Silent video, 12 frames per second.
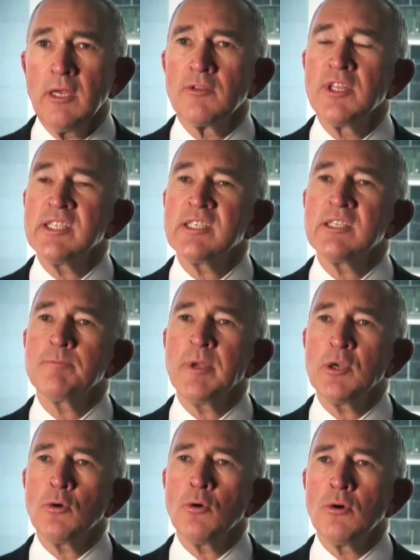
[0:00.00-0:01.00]
This is
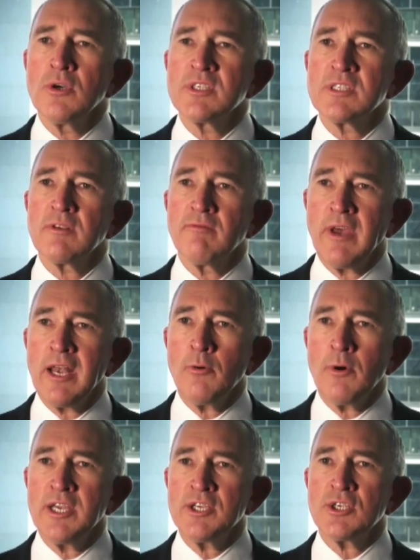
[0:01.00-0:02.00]
because
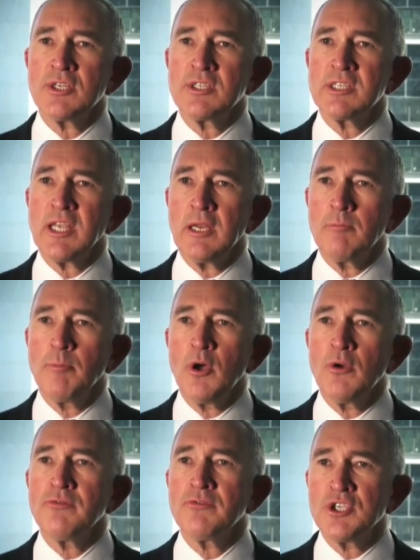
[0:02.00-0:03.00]
valuations in
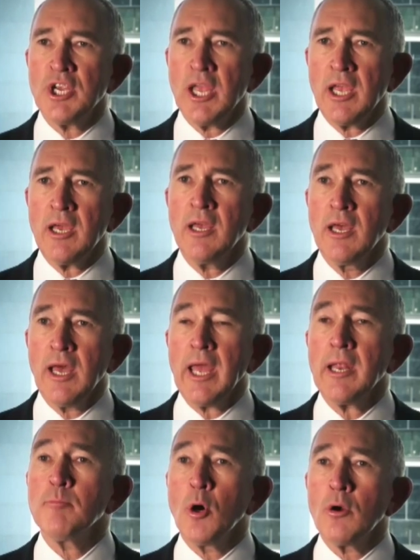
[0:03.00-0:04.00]
both share
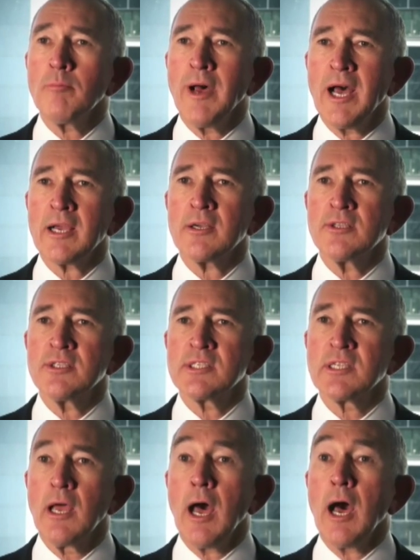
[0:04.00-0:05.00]
and bond
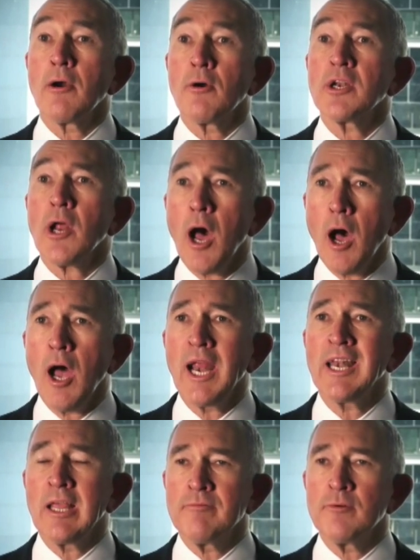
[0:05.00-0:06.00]
markets are at high
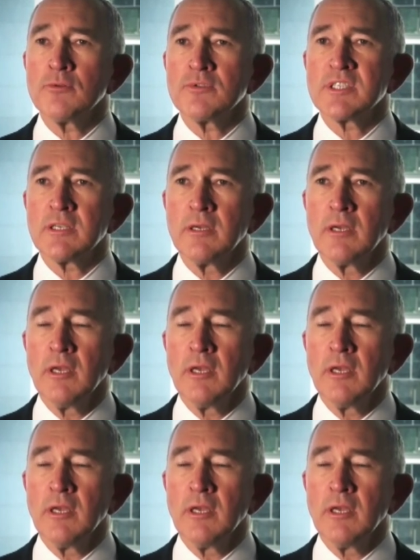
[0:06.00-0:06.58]
levels.